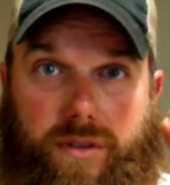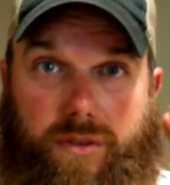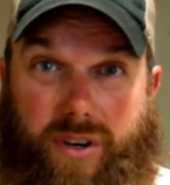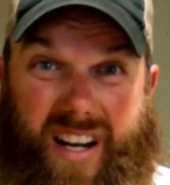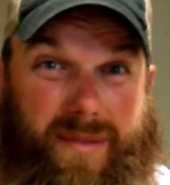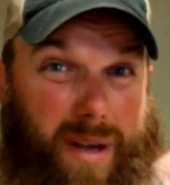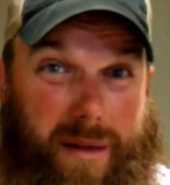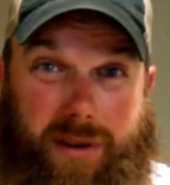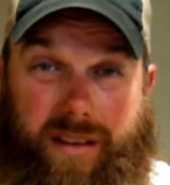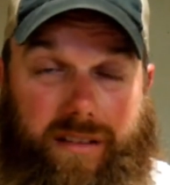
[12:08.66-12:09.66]
3
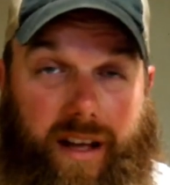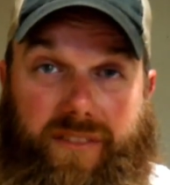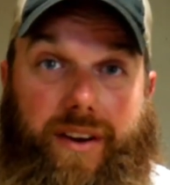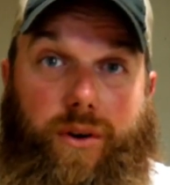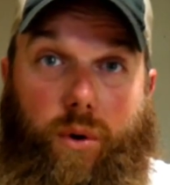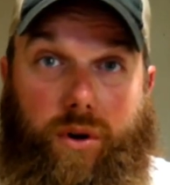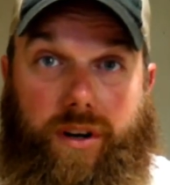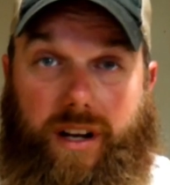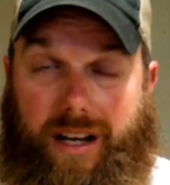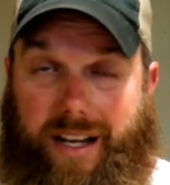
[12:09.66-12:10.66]
maybe. I've never
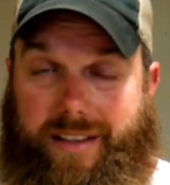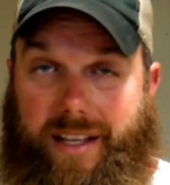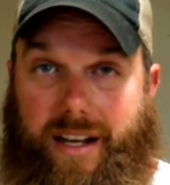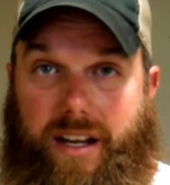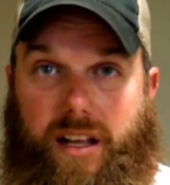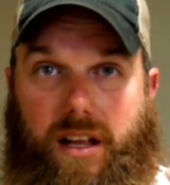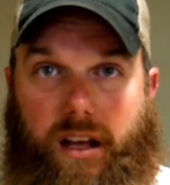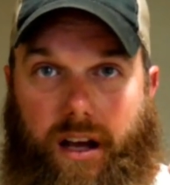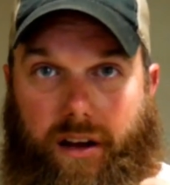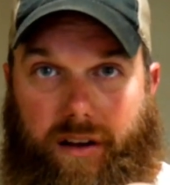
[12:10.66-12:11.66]
ordered it like that,
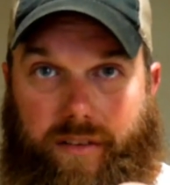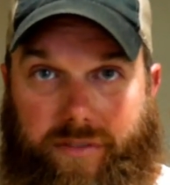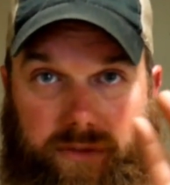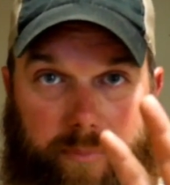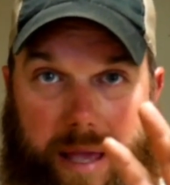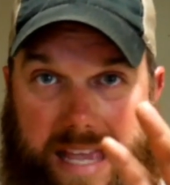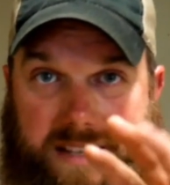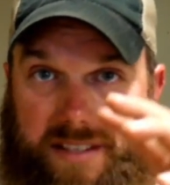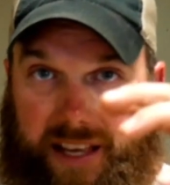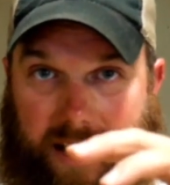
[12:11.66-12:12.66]
of
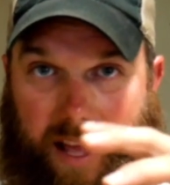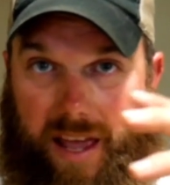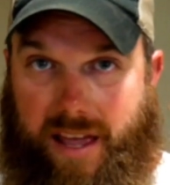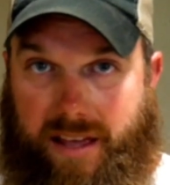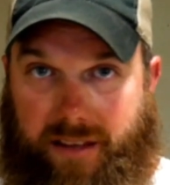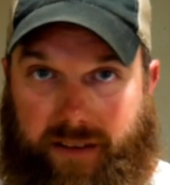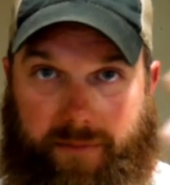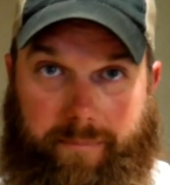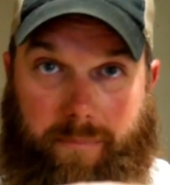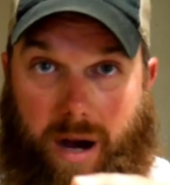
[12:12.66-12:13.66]
bees in a
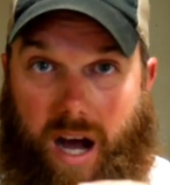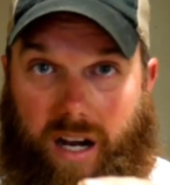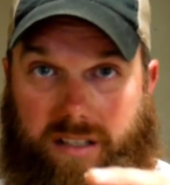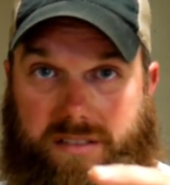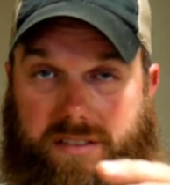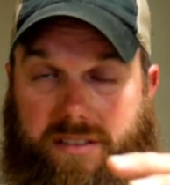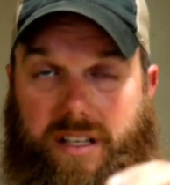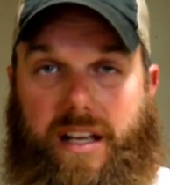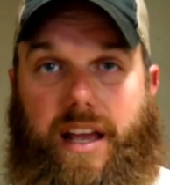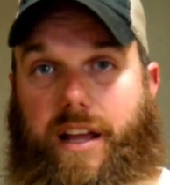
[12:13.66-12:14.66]
box,
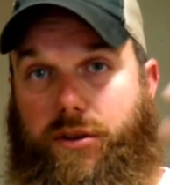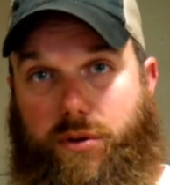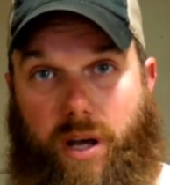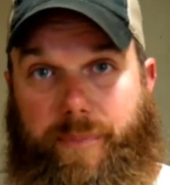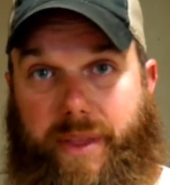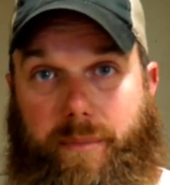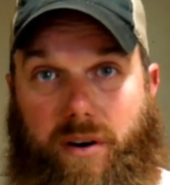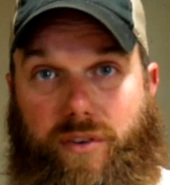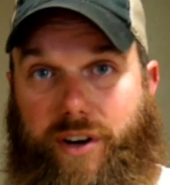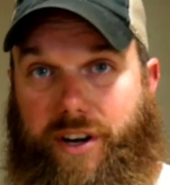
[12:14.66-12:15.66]
and you dump them
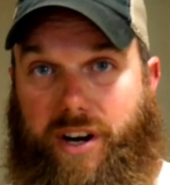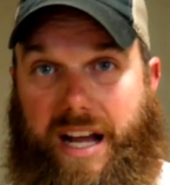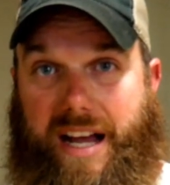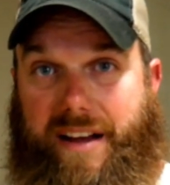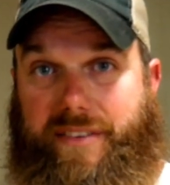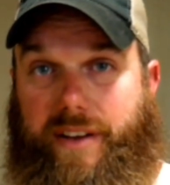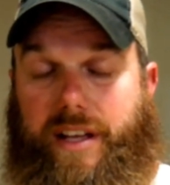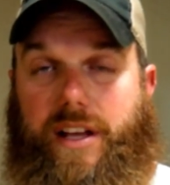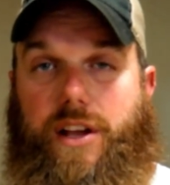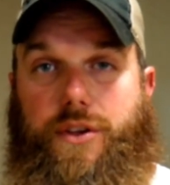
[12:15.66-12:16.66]
over into your hive.
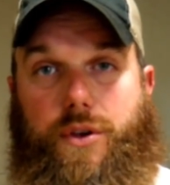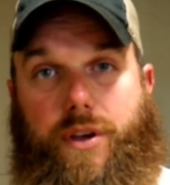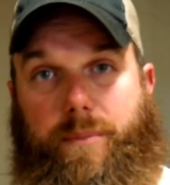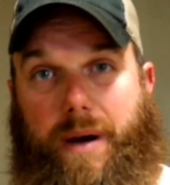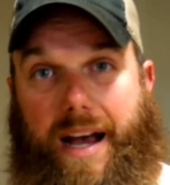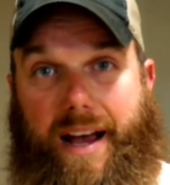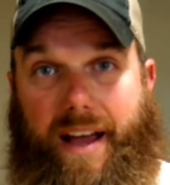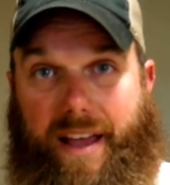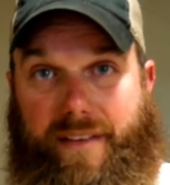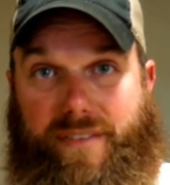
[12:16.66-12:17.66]
You can
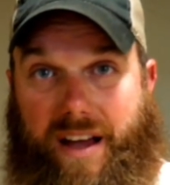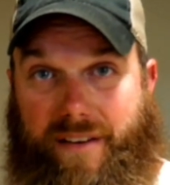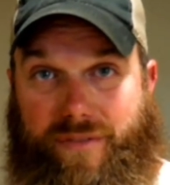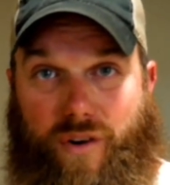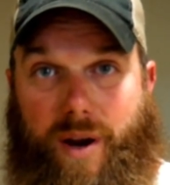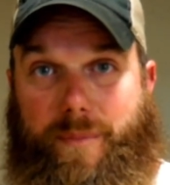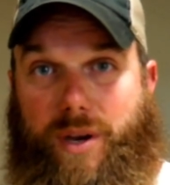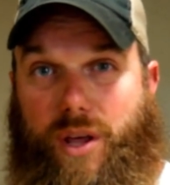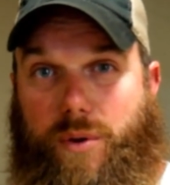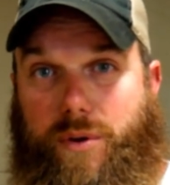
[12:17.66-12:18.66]
buy a
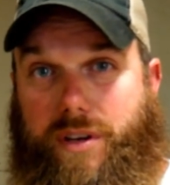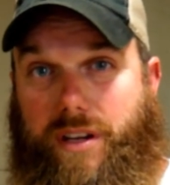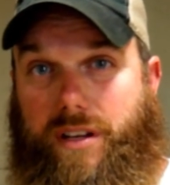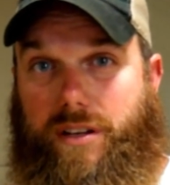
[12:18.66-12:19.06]
5-frame nuke.